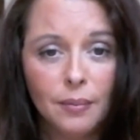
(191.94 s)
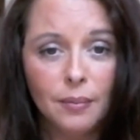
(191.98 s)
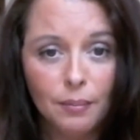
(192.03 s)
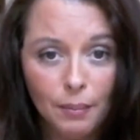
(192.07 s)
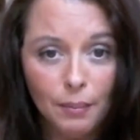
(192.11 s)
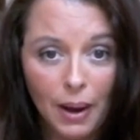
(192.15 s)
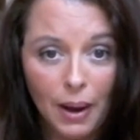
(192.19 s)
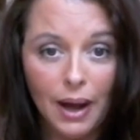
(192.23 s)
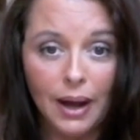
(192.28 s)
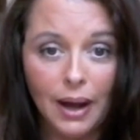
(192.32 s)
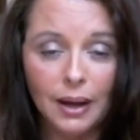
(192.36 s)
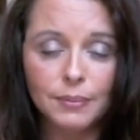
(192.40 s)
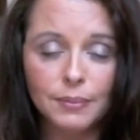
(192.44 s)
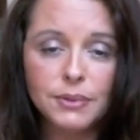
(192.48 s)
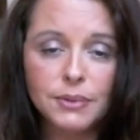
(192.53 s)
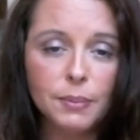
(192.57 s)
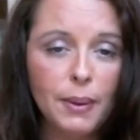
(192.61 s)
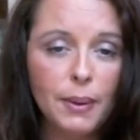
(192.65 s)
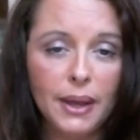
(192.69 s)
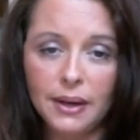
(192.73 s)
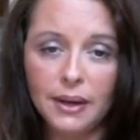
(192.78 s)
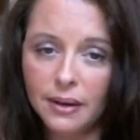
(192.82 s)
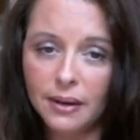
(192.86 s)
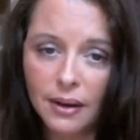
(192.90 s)
mom,
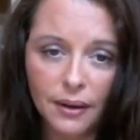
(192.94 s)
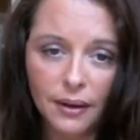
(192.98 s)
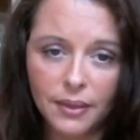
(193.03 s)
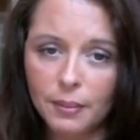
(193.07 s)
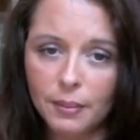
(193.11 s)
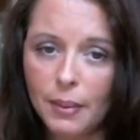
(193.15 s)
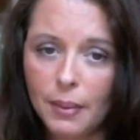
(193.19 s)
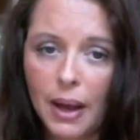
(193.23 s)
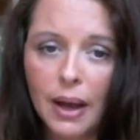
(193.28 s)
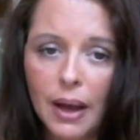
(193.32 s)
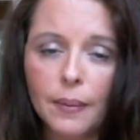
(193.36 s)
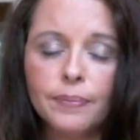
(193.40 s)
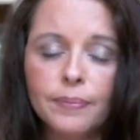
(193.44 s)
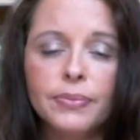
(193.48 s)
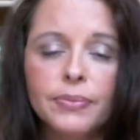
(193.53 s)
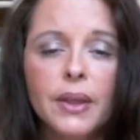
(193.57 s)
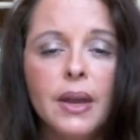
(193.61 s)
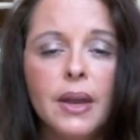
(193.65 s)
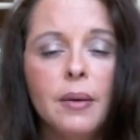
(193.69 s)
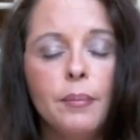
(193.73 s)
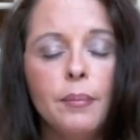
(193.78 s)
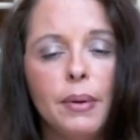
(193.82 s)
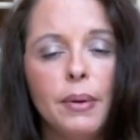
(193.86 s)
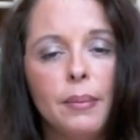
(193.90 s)
depending on the mom,
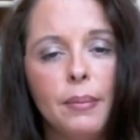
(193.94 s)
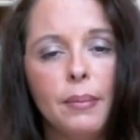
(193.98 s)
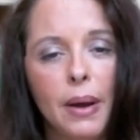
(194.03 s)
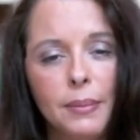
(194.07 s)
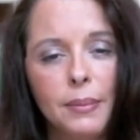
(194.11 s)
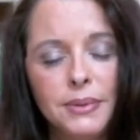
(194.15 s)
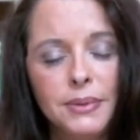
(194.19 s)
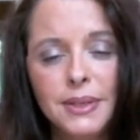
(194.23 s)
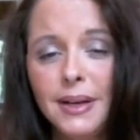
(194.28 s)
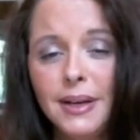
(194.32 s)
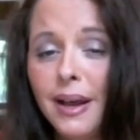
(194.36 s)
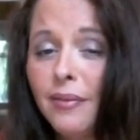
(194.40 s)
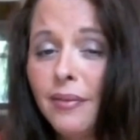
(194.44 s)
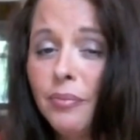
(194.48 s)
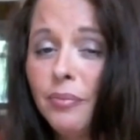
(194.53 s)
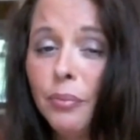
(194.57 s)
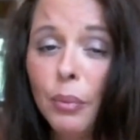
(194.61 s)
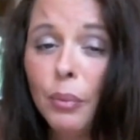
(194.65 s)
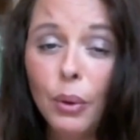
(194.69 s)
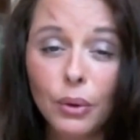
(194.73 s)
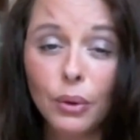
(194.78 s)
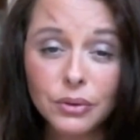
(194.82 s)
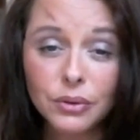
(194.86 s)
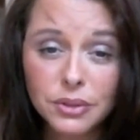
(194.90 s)
but moms can have
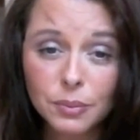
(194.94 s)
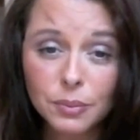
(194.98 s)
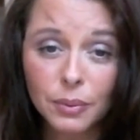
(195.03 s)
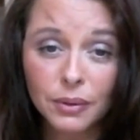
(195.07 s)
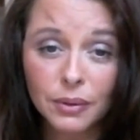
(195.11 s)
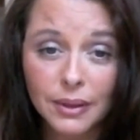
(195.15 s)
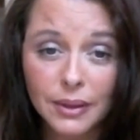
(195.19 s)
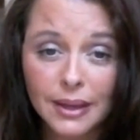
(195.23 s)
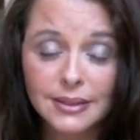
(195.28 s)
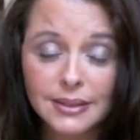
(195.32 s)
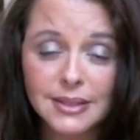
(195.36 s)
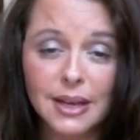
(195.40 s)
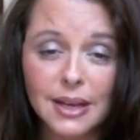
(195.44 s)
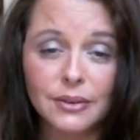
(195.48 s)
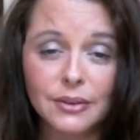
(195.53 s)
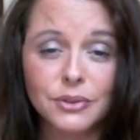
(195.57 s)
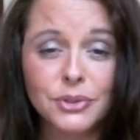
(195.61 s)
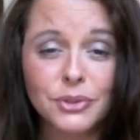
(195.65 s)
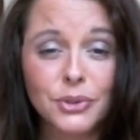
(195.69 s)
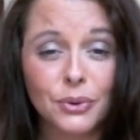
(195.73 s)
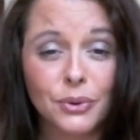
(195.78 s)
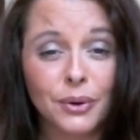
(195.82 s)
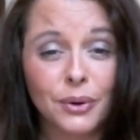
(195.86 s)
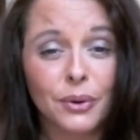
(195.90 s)
multiple
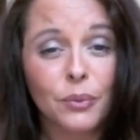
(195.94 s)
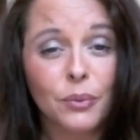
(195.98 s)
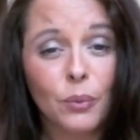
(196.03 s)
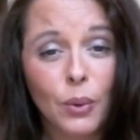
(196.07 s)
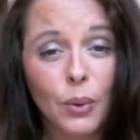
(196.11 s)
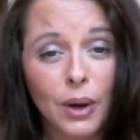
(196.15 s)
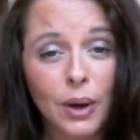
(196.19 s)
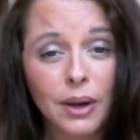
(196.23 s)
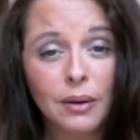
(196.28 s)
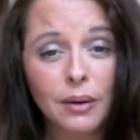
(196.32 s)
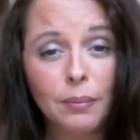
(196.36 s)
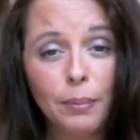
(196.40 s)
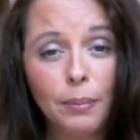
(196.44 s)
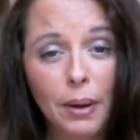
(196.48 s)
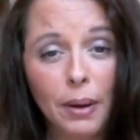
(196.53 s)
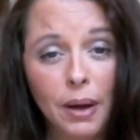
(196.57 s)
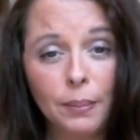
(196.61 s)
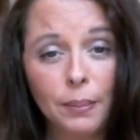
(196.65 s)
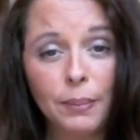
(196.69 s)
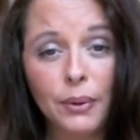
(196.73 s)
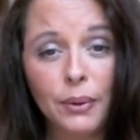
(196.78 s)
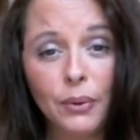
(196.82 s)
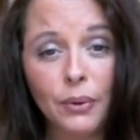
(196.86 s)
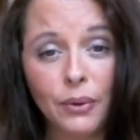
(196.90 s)
letdowns during one
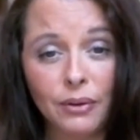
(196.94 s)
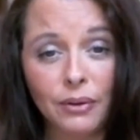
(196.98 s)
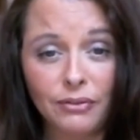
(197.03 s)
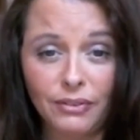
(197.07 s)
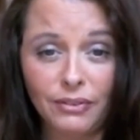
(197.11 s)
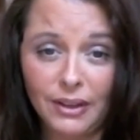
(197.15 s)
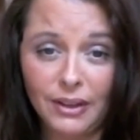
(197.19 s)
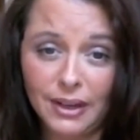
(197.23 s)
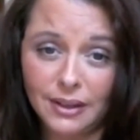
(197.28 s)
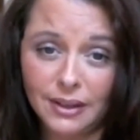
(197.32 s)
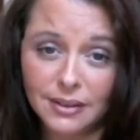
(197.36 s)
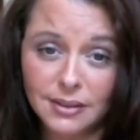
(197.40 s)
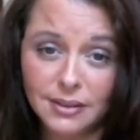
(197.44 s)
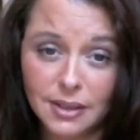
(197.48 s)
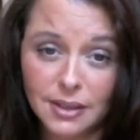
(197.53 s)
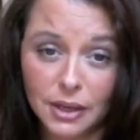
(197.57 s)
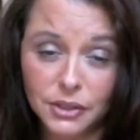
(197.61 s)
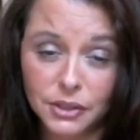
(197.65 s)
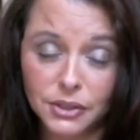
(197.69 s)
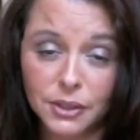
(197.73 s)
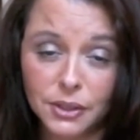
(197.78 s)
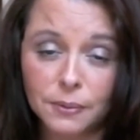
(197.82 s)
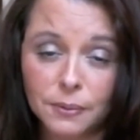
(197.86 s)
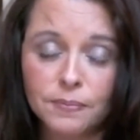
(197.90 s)
pumping or feeding
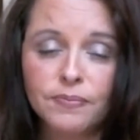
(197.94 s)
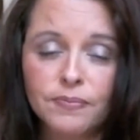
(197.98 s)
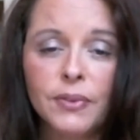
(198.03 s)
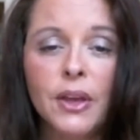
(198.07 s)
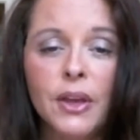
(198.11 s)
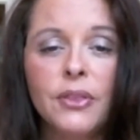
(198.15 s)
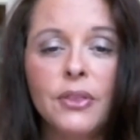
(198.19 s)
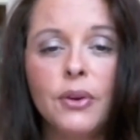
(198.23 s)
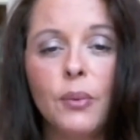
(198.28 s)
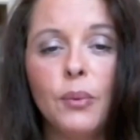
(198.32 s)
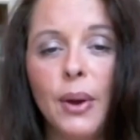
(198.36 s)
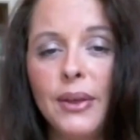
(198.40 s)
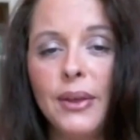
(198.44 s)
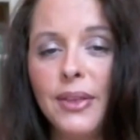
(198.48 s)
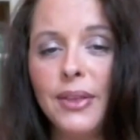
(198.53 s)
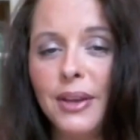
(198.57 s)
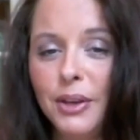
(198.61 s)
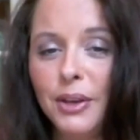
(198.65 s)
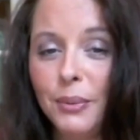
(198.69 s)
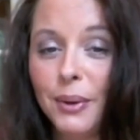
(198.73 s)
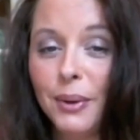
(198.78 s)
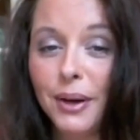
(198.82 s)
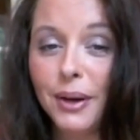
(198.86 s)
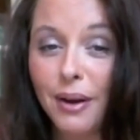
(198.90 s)
session. The way that
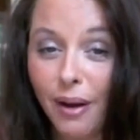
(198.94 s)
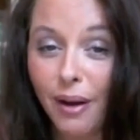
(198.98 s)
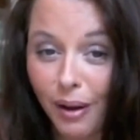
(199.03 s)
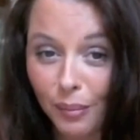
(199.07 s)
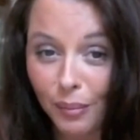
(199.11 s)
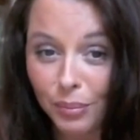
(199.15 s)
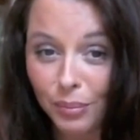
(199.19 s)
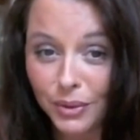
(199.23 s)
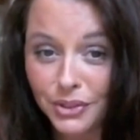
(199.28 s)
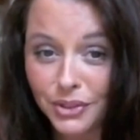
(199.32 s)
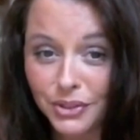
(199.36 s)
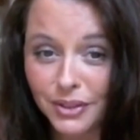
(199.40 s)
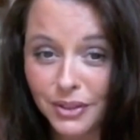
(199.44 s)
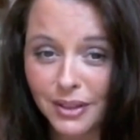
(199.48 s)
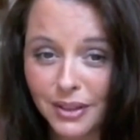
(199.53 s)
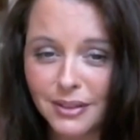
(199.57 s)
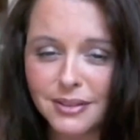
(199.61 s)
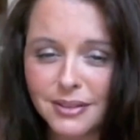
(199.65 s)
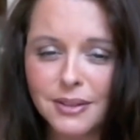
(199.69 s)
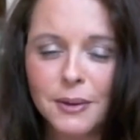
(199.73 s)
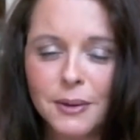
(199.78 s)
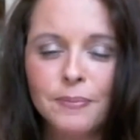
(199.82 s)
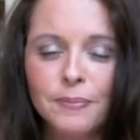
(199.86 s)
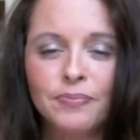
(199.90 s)
you would accomplish
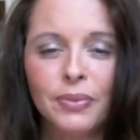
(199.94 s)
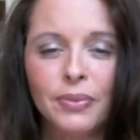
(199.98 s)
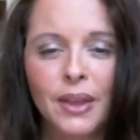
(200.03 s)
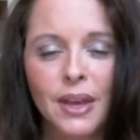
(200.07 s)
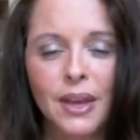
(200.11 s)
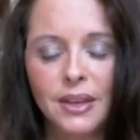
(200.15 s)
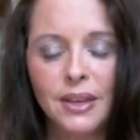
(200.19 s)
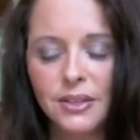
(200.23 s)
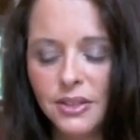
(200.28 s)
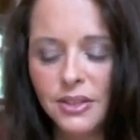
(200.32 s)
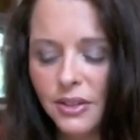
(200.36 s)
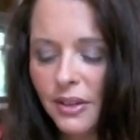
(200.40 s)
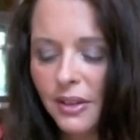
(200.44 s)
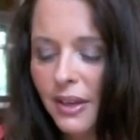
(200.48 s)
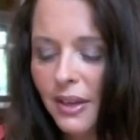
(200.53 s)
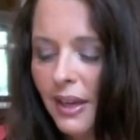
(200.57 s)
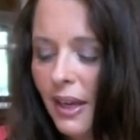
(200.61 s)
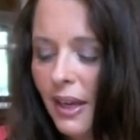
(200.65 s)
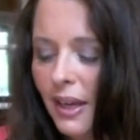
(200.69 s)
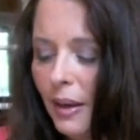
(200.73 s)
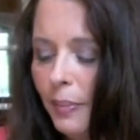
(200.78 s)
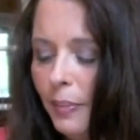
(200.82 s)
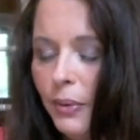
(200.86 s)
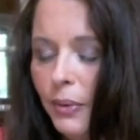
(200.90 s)
this is to
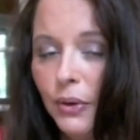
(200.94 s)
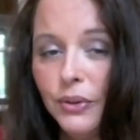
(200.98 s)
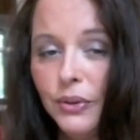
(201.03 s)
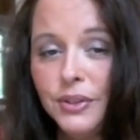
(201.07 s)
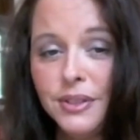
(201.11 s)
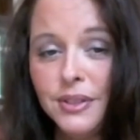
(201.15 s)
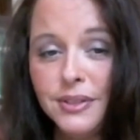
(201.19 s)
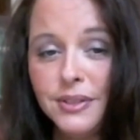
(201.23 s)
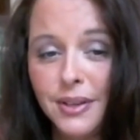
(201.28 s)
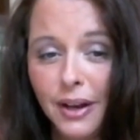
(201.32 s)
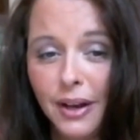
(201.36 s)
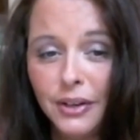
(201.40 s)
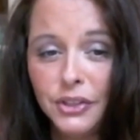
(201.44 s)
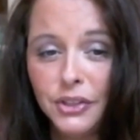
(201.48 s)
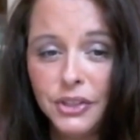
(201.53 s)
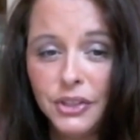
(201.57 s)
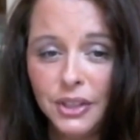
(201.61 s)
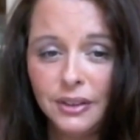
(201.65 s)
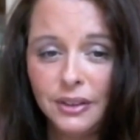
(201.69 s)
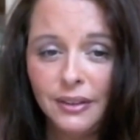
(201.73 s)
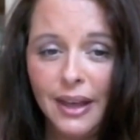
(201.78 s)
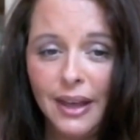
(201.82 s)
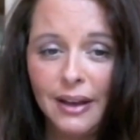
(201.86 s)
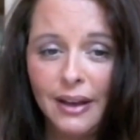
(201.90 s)
keep your
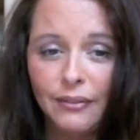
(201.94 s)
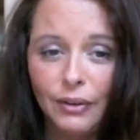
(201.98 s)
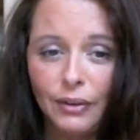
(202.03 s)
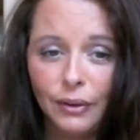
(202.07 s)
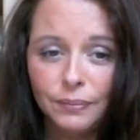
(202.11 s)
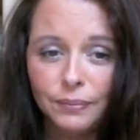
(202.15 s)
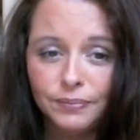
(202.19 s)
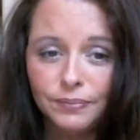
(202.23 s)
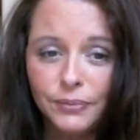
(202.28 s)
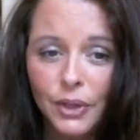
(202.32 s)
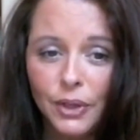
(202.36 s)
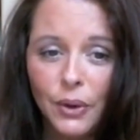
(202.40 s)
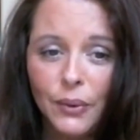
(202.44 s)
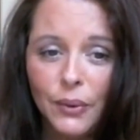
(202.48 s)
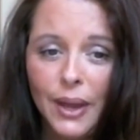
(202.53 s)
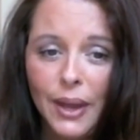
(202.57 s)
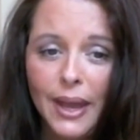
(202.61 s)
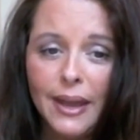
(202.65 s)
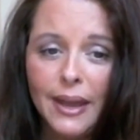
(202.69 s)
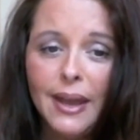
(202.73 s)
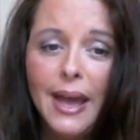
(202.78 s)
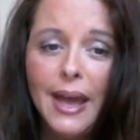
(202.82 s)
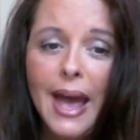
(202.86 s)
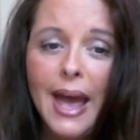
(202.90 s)
suction level,
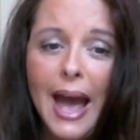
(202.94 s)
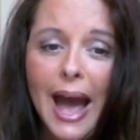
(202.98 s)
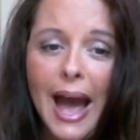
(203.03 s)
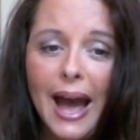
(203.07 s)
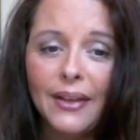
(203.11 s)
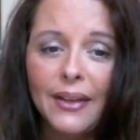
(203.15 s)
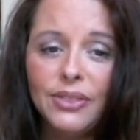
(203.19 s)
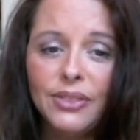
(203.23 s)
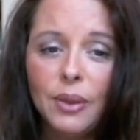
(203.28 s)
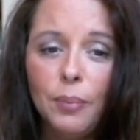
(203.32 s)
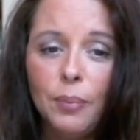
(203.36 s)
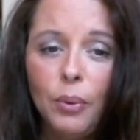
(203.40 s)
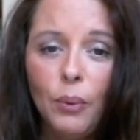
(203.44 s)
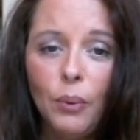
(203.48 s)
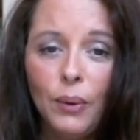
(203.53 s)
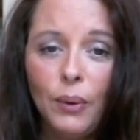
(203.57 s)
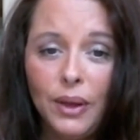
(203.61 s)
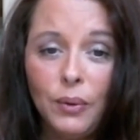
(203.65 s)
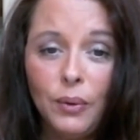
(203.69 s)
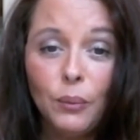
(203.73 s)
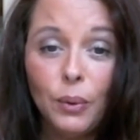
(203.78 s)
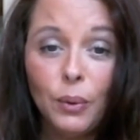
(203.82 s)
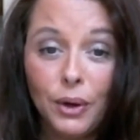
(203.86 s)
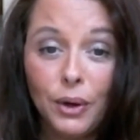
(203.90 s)
okay, at the
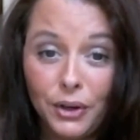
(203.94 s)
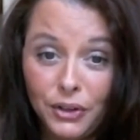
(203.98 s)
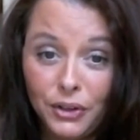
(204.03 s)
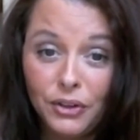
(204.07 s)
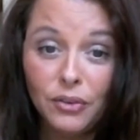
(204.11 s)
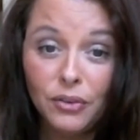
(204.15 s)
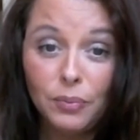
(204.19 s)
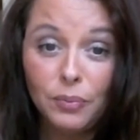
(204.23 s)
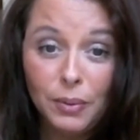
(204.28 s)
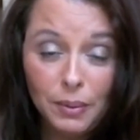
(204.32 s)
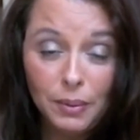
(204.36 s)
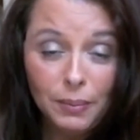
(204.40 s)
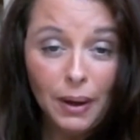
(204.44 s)
point where you've been